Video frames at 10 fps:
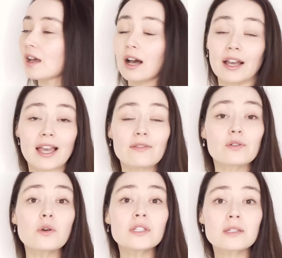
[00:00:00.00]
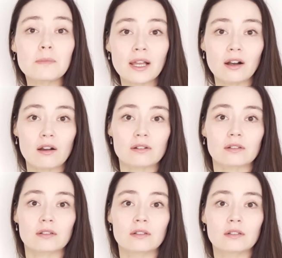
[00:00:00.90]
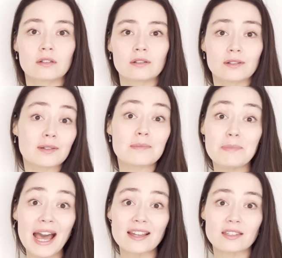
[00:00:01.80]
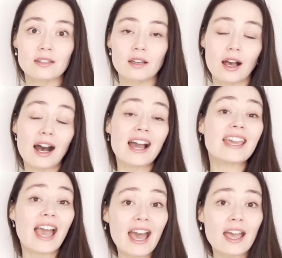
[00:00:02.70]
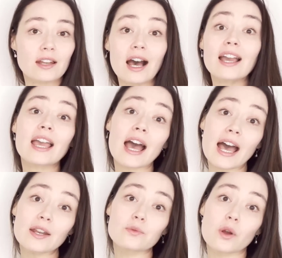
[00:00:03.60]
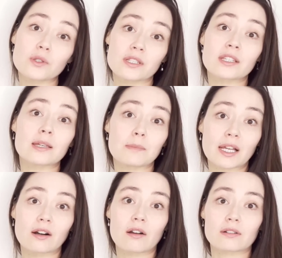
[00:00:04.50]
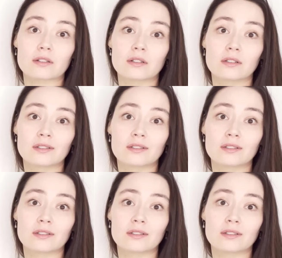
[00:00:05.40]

I have roses in my garden. Past, I had roses in my garden.